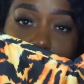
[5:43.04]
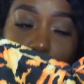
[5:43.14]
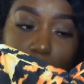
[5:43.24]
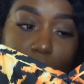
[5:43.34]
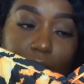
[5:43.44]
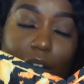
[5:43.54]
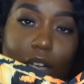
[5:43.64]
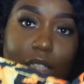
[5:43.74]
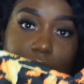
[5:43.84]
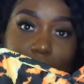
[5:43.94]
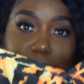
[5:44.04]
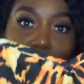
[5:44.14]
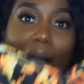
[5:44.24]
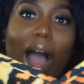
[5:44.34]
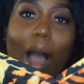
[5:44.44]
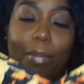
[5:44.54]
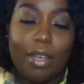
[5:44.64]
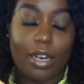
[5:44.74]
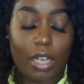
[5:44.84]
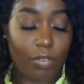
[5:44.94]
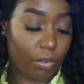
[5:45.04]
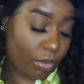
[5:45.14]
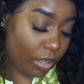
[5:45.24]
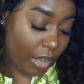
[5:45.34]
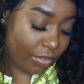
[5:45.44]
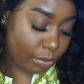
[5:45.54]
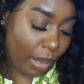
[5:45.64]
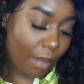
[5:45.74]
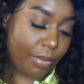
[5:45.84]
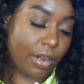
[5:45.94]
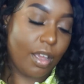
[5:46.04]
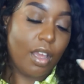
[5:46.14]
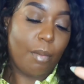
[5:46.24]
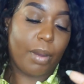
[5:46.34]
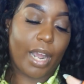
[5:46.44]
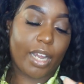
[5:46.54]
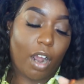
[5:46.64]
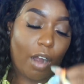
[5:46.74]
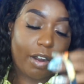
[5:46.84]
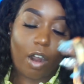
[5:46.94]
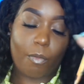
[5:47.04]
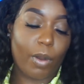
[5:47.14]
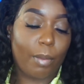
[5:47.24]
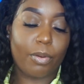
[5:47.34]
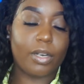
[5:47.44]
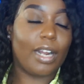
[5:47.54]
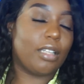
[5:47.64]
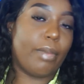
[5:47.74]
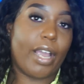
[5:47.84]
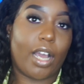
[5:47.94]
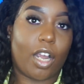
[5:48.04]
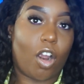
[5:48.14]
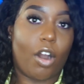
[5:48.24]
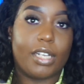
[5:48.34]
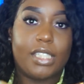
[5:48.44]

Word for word: camera right now. It looks like it's popping, and even in real life, it's popping. But I could already, when I pulled it out the bag, I could already